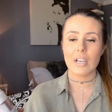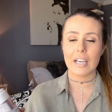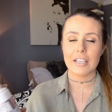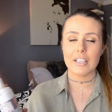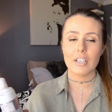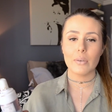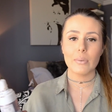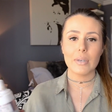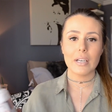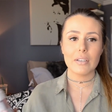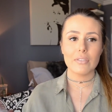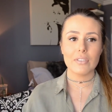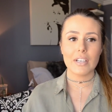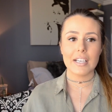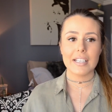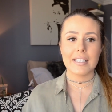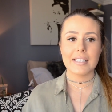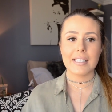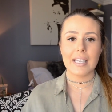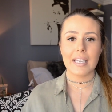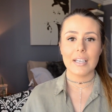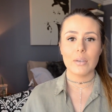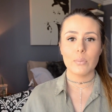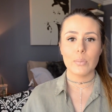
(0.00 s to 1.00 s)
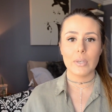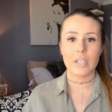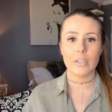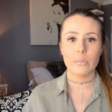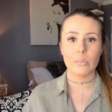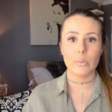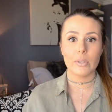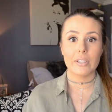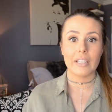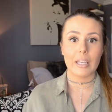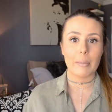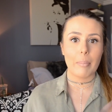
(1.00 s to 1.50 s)
I know whenever I say a
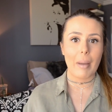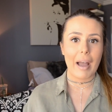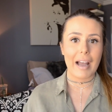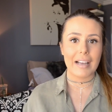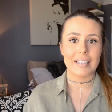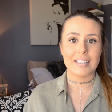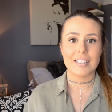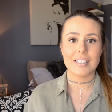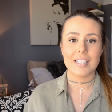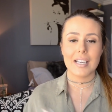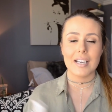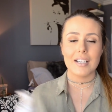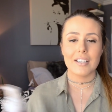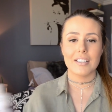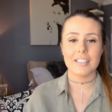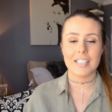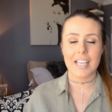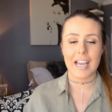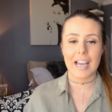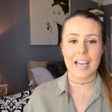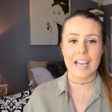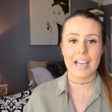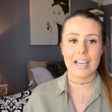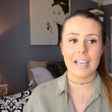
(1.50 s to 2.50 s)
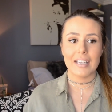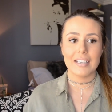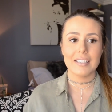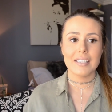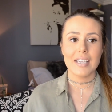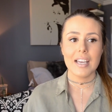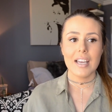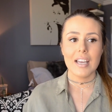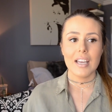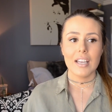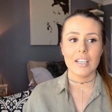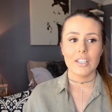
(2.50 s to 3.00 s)
weird word like pasta or
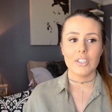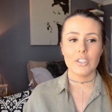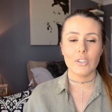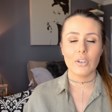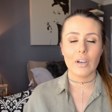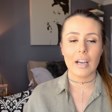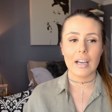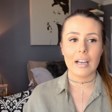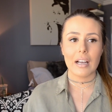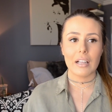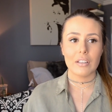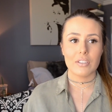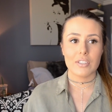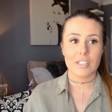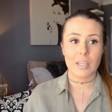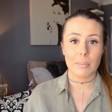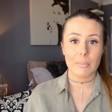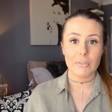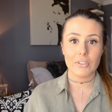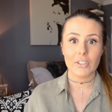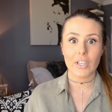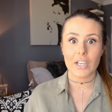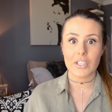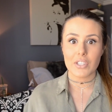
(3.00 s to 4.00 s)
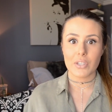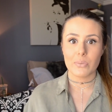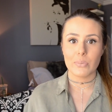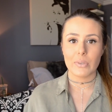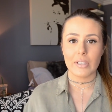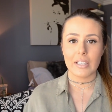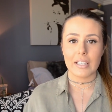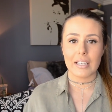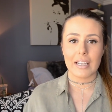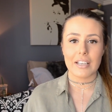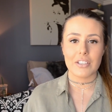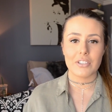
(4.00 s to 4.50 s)
tanned, you got uh, some of you guys are
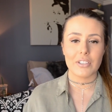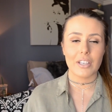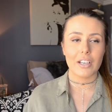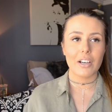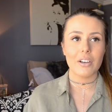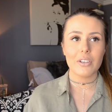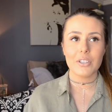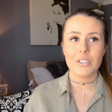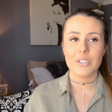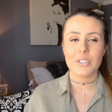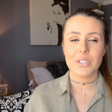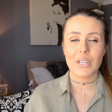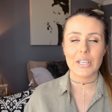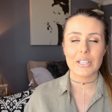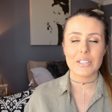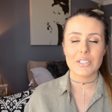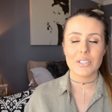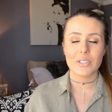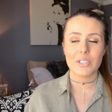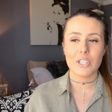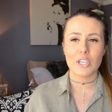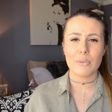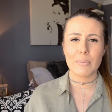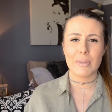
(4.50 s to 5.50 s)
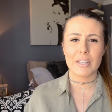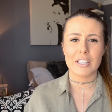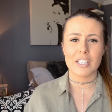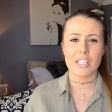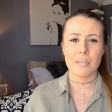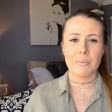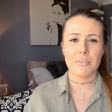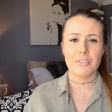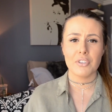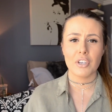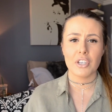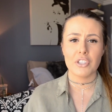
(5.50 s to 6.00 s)
really nice, You're like, oh, you say it's so cute, but then
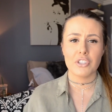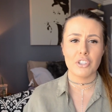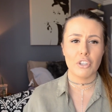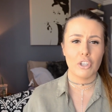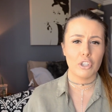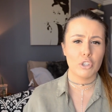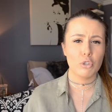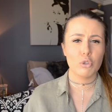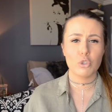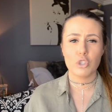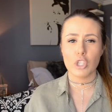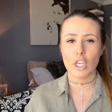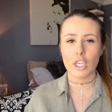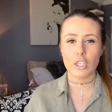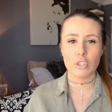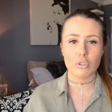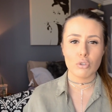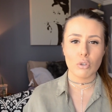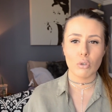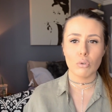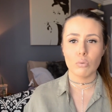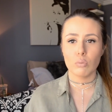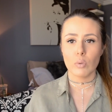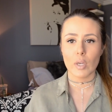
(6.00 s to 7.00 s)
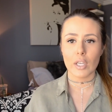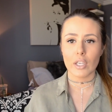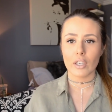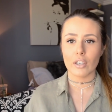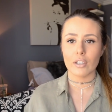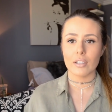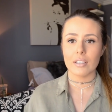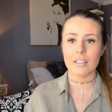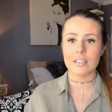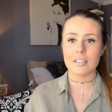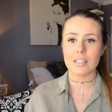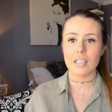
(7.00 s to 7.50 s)
some of you guys are like, you say it's so
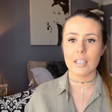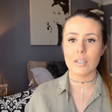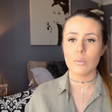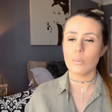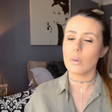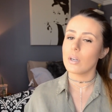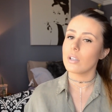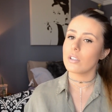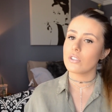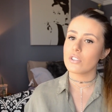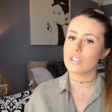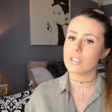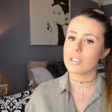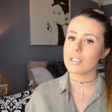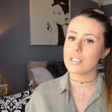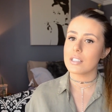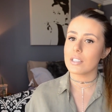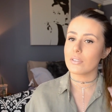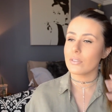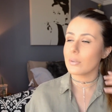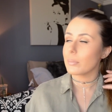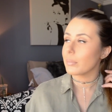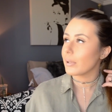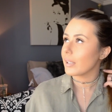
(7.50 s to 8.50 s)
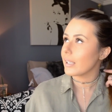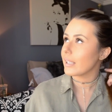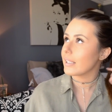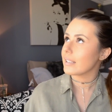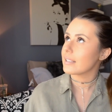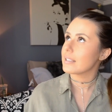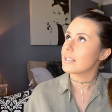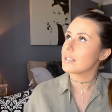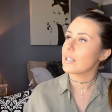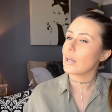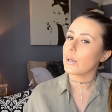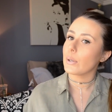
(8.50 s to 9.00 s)
weird. And it's like, well, it's just a different
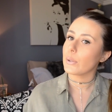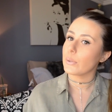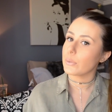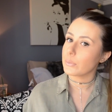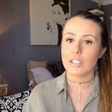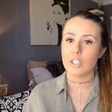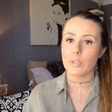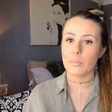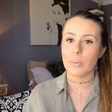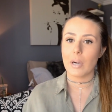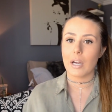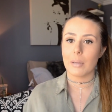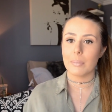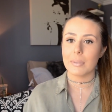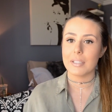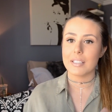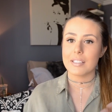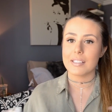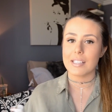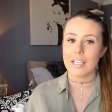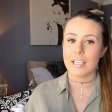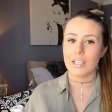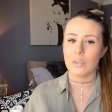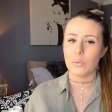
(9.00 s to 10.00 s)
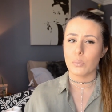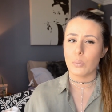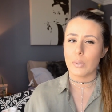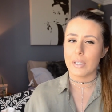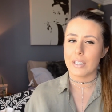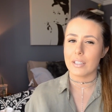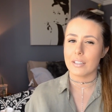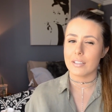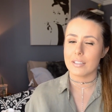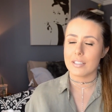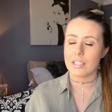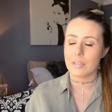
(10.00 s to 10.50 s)
place, so you probably say it
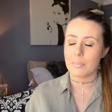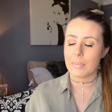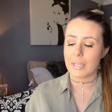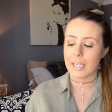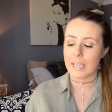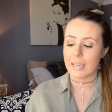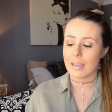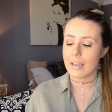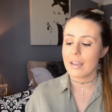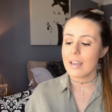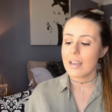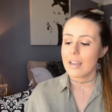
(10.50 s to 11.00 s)
weird to me.